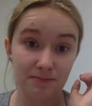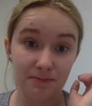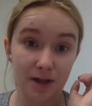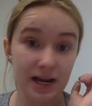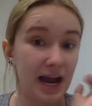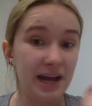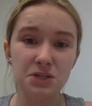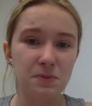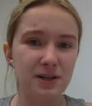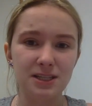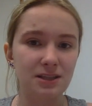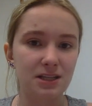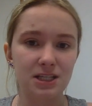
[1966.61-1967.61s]
Like, I
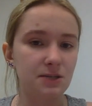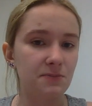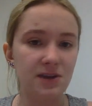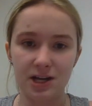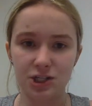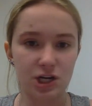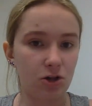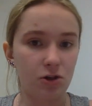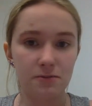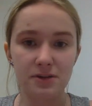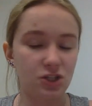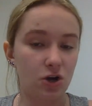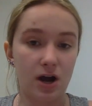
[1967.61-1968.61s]
expected this to be a Jekyll
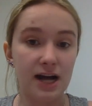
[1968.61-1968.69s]
and Mr.